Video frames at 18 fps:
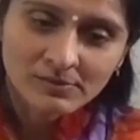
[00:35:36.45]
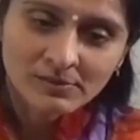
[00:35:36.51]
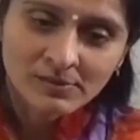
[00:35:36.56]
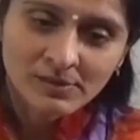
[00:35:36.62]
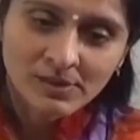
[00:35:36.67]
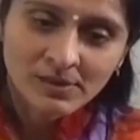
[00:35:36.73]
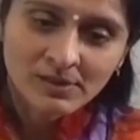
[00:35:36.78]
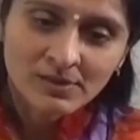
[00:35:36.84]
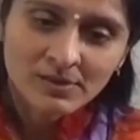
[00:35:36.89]

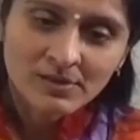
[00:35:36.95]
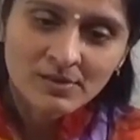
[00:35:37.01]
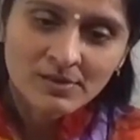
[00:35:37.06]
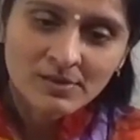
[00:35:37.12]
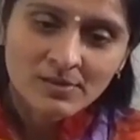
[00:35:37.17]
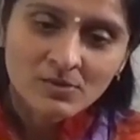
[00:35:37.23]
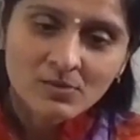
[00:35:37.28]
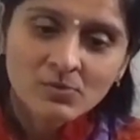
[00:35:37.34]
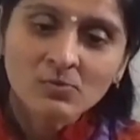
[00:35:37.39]
Yeah?
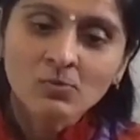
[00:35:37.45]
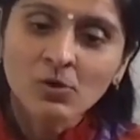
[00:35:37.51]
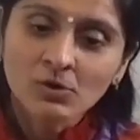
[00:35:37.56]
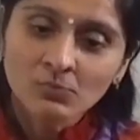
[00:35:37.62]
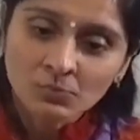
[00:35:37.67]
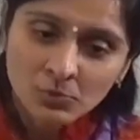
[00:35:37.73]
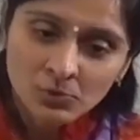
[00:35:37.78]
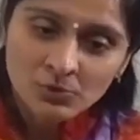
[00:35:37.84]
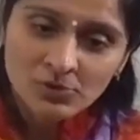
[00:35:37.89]
What
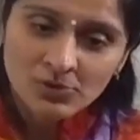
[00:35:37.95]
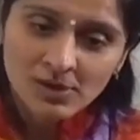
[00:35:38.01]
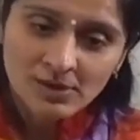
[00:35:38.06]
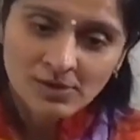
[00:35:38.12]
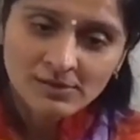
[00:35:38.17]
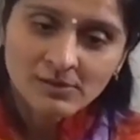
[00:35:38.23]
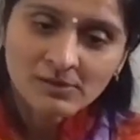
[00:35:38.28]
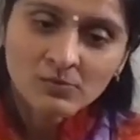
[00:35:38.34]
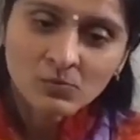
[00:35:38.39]

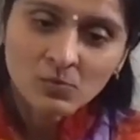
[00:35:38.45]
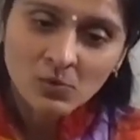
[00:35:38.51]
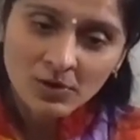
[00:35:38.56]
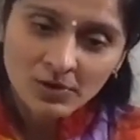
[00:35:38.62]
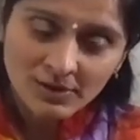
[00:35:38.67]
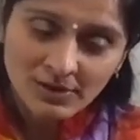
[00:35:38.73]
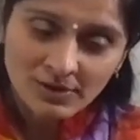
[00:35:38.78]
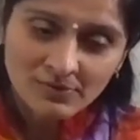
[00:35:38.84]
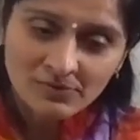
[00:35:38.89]
Purushartha, what
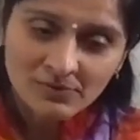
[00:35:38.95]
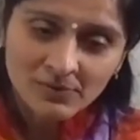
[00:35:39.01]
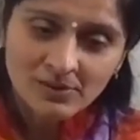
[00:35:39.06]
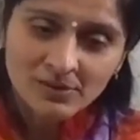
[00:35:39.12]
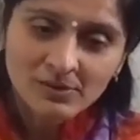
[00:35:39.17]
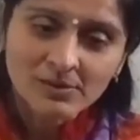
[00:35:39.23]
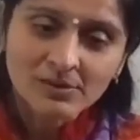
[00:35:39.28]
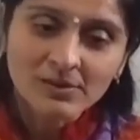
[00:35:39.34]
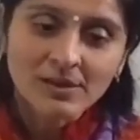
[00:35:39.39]
effort?
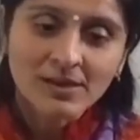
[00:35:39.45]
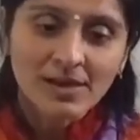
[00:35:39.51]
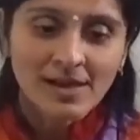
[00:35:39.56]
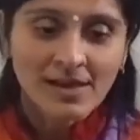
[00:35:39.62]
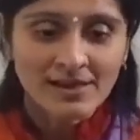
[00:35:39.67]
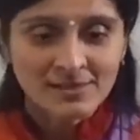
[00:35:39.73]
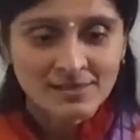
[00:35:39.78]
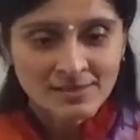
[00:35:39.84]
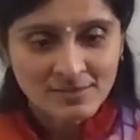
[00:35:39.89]

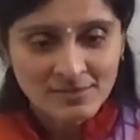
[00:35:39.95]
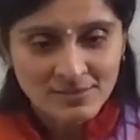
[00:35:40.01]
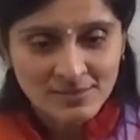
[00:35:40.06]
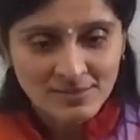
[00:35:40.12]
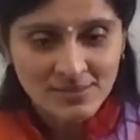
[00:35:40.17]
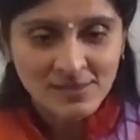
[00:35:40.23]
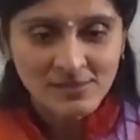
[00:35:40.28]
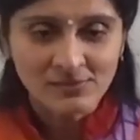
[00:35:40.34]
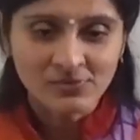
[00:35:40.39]
As in
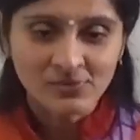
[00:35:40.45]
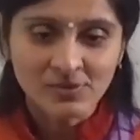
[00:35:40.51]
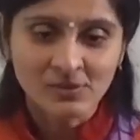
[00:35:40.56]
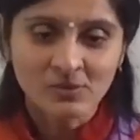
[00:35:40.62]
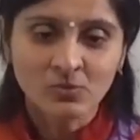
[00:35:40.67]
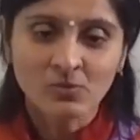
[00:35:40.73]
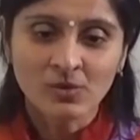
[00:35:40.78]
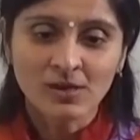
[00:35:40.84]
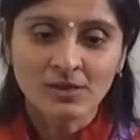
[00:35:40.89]

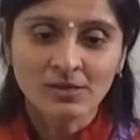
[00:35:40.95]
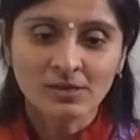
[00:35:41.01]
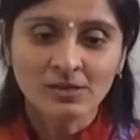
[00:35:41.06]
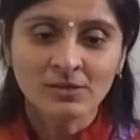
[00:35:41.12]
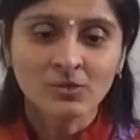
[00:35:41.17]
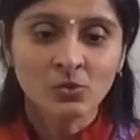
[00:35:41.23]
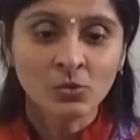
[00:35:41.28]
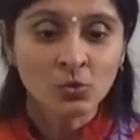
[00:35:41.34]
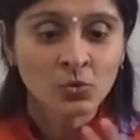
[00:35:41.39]
self-inquiry.
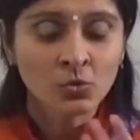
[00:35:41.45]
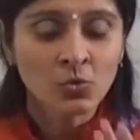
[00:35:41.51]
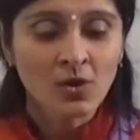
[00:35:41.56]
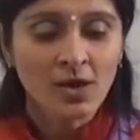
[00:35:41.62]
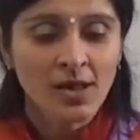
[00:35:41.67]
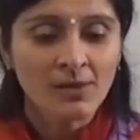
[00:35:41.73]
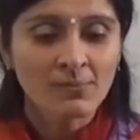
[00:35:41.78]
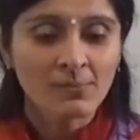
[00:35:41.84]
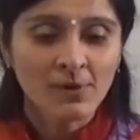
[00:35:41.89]
Who
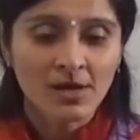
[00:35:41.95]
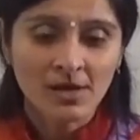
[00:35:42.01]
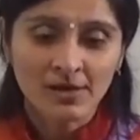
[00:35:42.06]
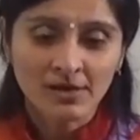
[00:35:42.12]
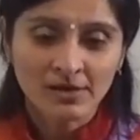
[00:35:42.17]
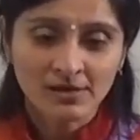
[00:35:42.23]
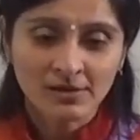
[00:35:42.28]
am I?